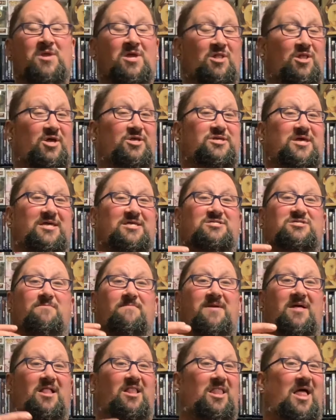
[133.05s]
Looks like it's going
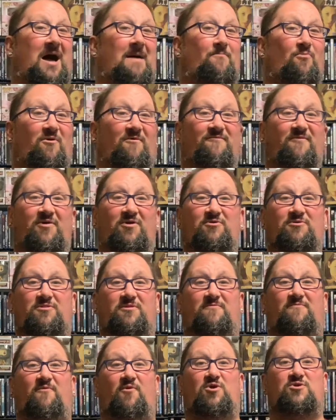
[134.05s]
to be a lot more fun than
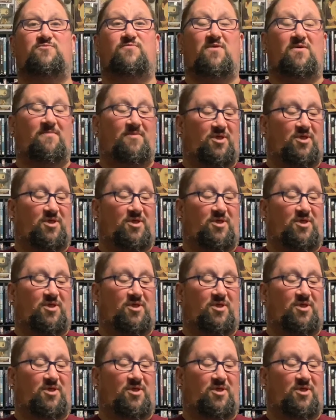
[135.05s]
the first film.